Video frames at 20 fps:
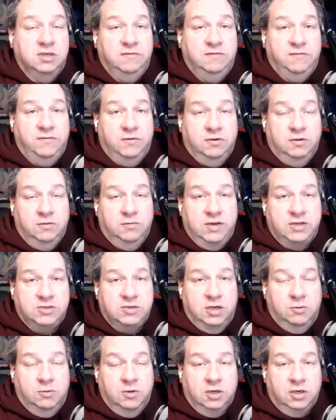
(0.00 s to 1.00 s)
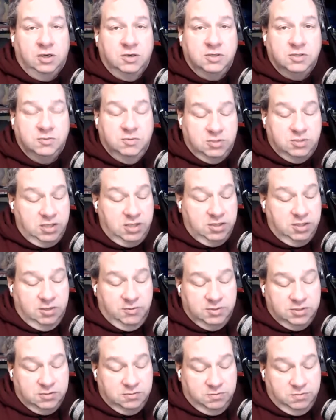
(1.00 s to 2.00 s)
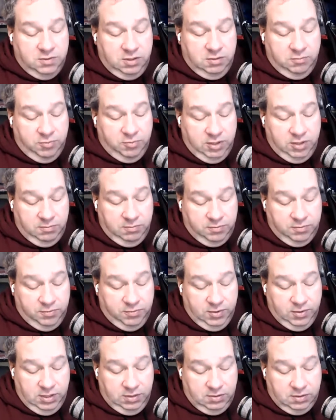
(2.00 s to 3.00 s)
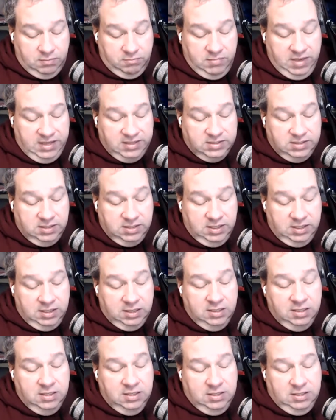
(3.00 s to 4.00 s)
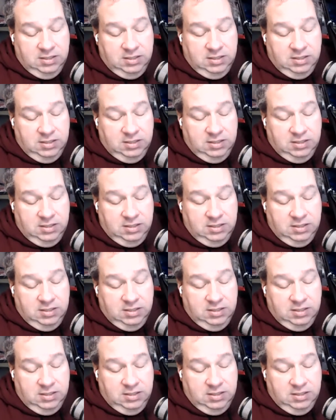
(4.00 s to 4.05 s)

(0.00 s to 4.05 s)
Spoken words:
for restaurant workers, which I thought was a pretty amazing thing.